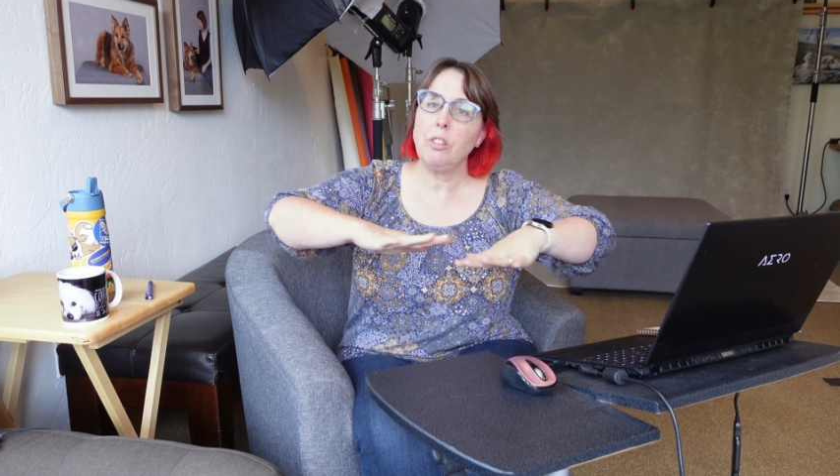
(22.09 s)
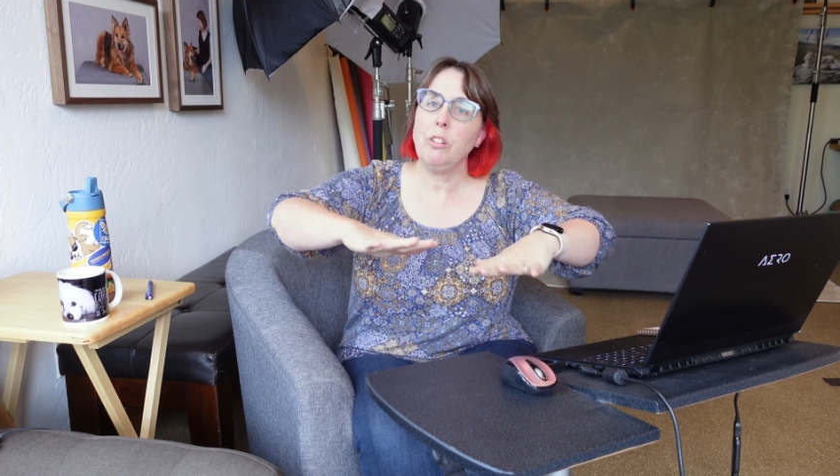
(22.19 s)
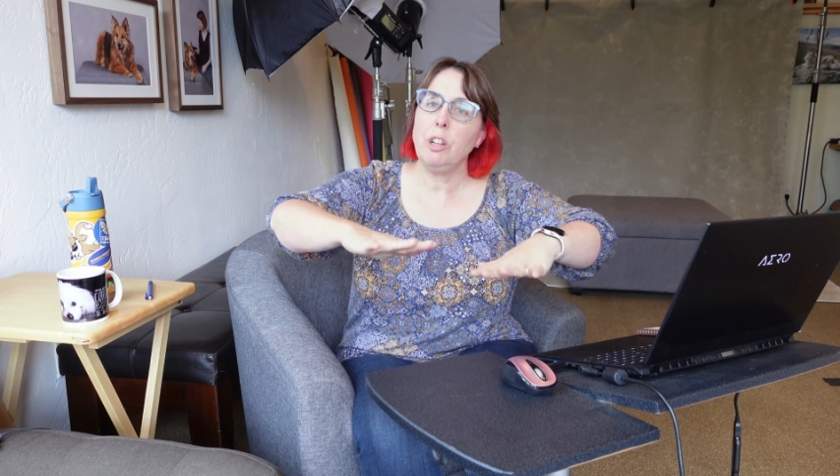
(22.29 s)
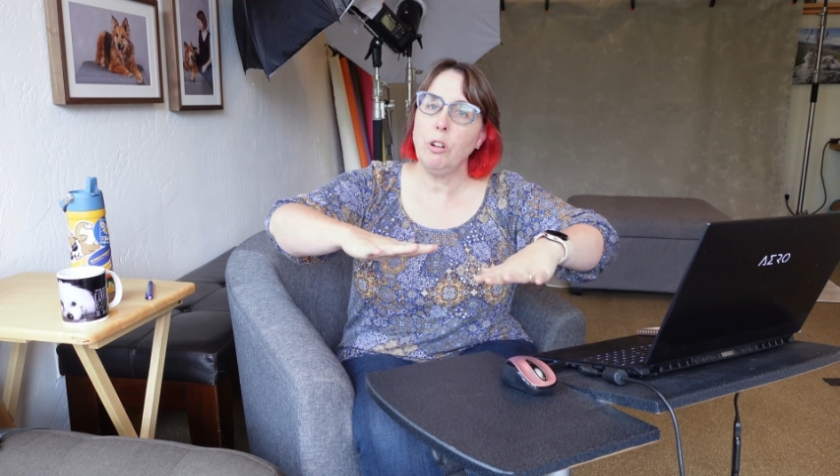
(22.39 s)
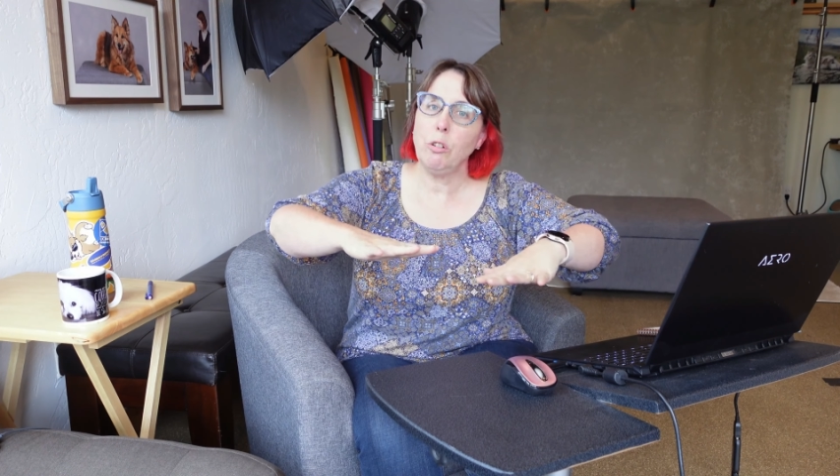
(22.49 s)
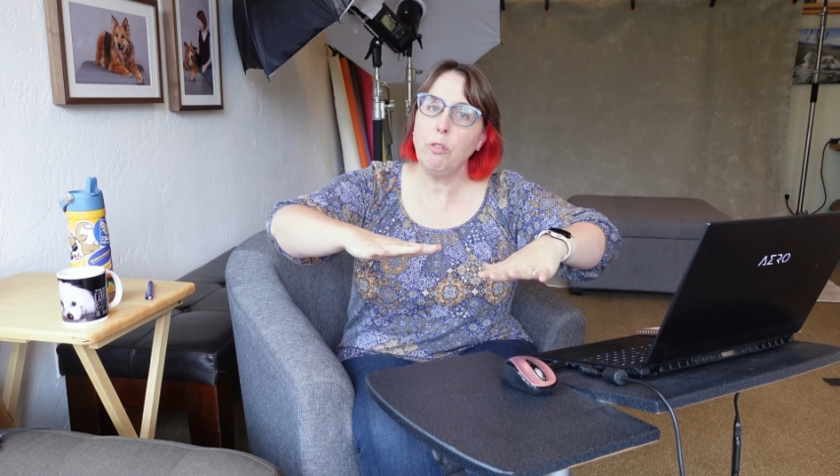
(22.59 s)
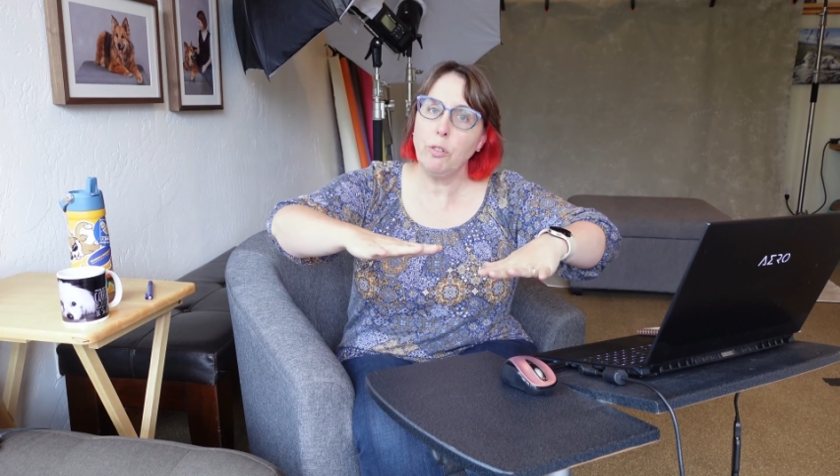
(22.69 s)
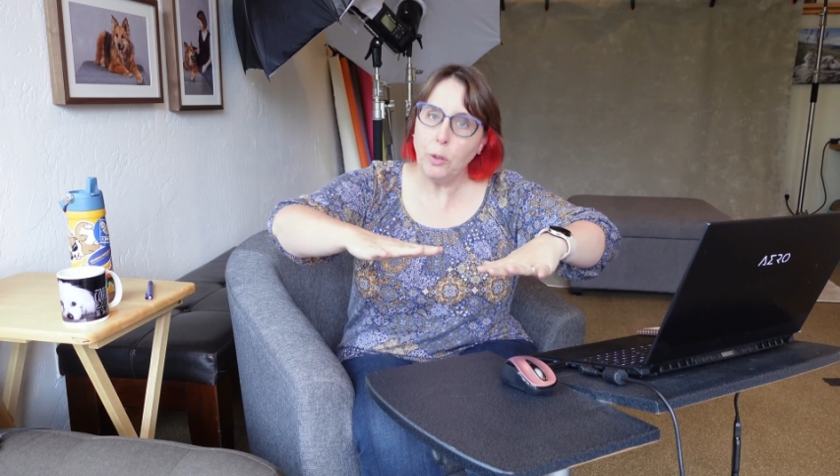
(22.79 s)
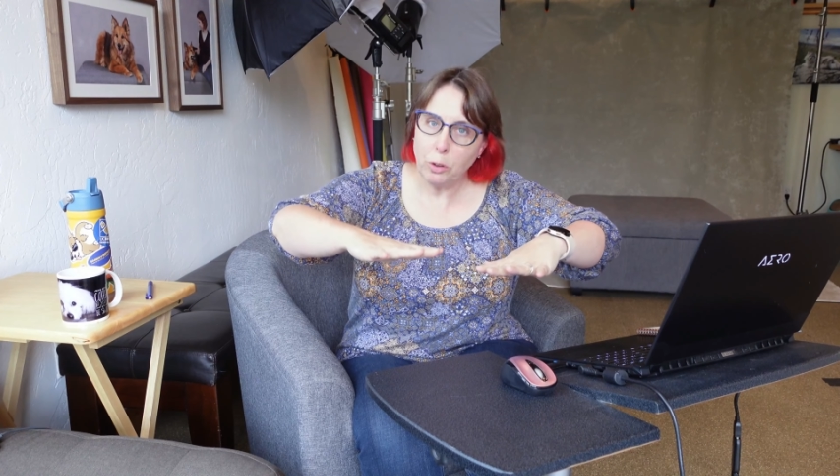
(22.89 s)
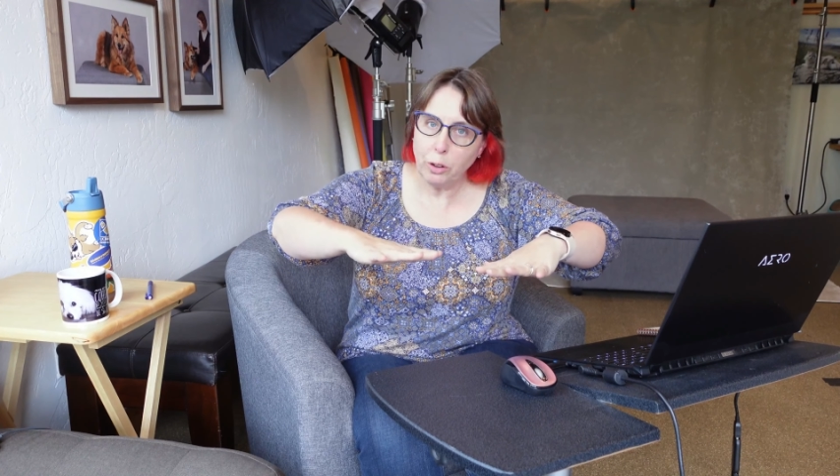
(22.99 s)
studio
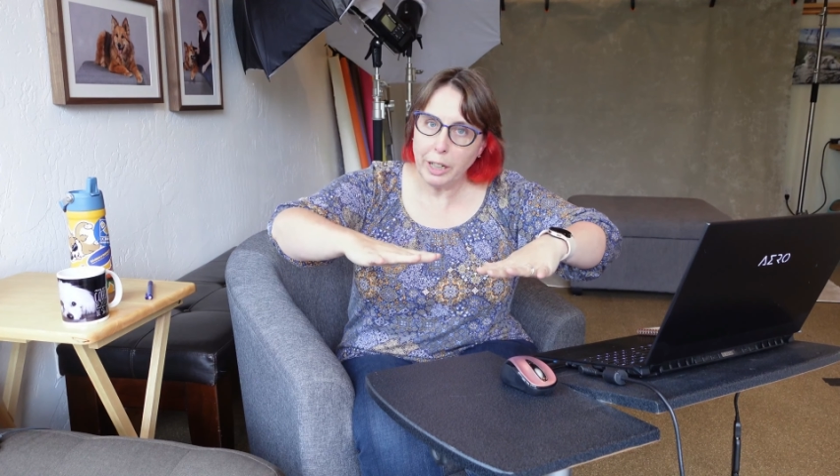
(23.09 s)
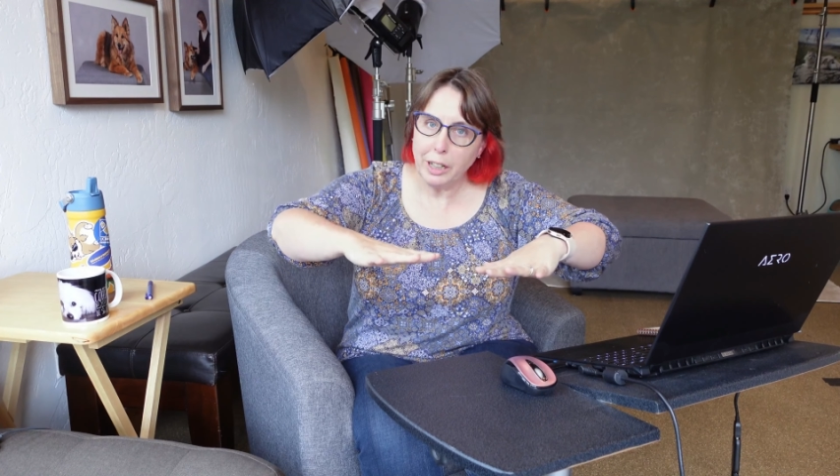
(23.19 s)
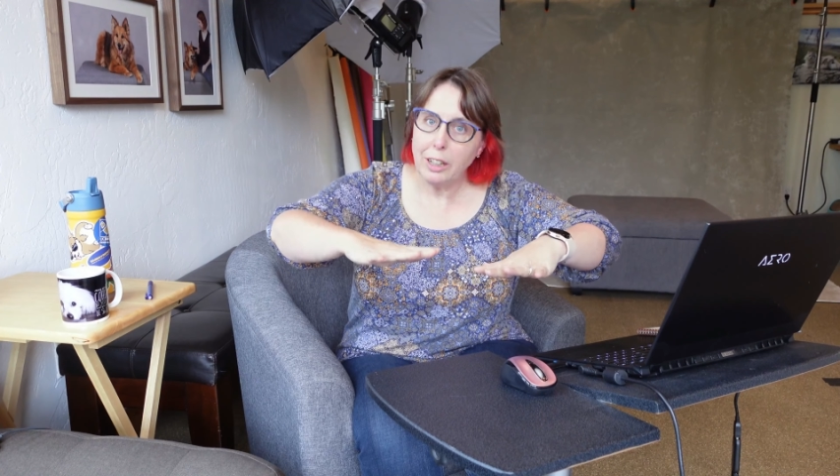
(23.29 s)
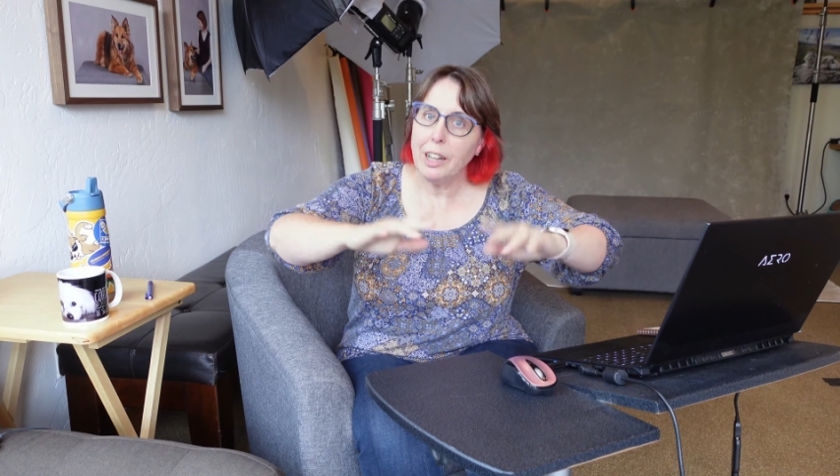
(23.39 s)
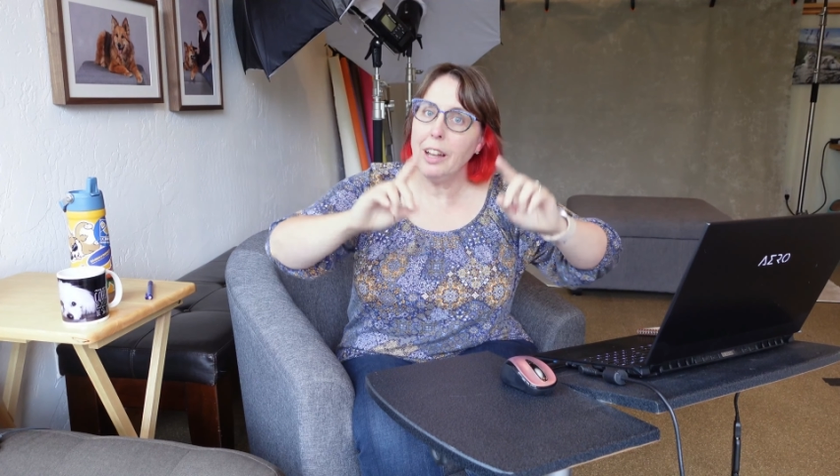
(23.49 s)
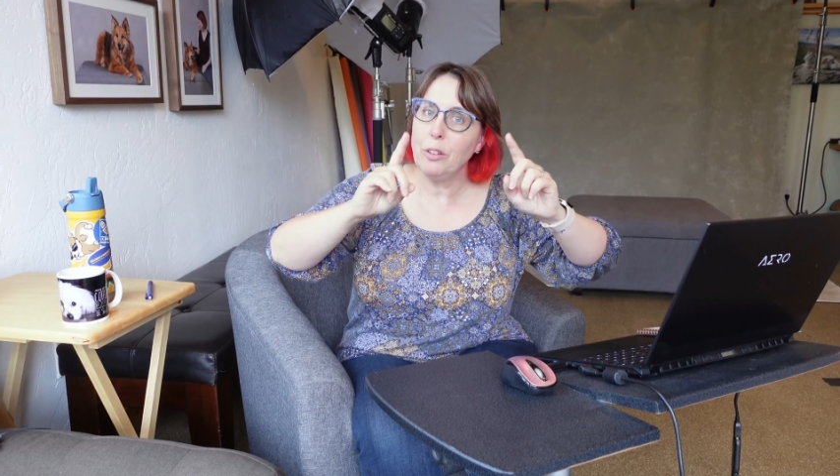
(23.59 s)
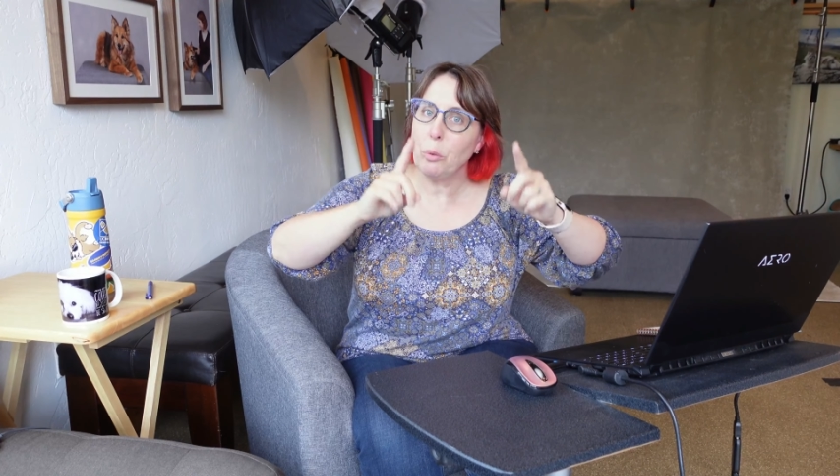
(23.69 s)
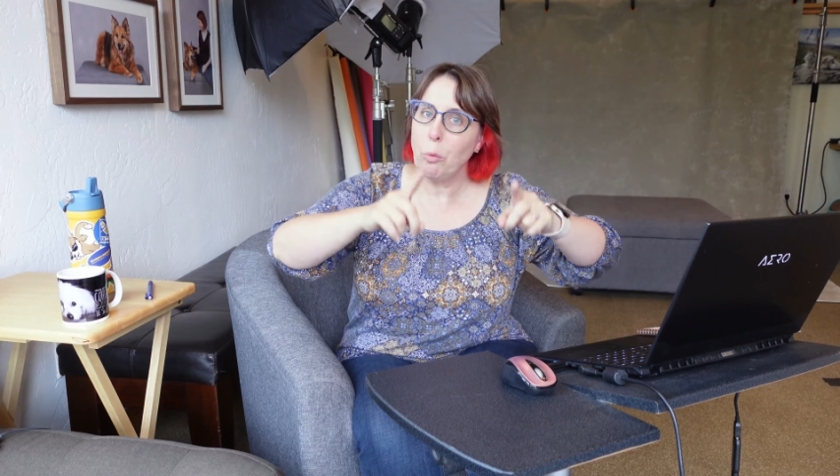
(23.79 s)
flooring as